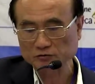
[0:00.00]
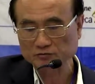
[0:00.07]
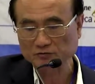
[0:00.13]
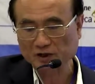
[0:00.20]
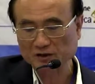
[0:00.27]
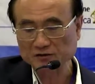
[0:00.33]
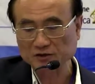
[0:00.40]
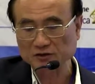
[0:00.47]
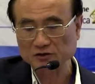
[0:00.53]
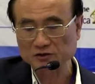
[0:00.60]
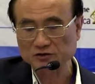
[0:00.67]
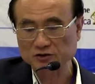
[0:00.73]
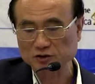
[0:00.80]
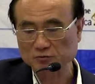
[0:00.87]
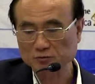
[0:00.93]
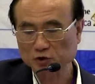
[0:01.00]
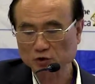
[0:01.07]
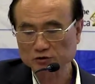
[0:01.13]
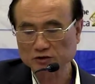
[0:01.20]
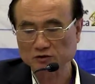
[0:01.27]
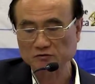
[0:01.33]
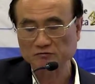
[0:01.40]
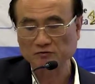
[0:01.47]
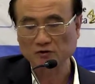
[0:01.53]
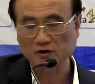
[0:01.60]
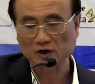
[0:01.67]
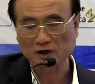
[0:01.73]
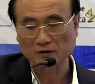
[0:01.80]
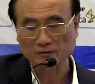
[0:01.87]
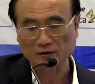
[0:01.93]
found that it's important
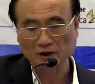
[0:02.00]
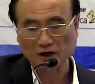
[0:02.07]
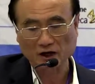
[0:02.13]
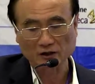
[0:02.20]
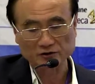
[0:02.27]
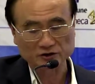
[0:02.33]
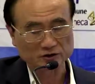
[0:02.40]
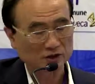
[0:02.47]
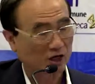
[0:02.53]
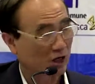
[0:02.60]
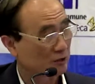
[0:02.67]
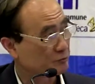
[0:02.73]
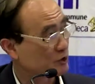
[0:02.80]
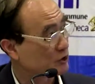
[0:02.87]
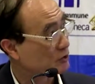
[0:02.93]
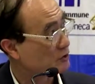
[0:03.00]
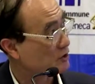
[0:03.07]
for RDRP,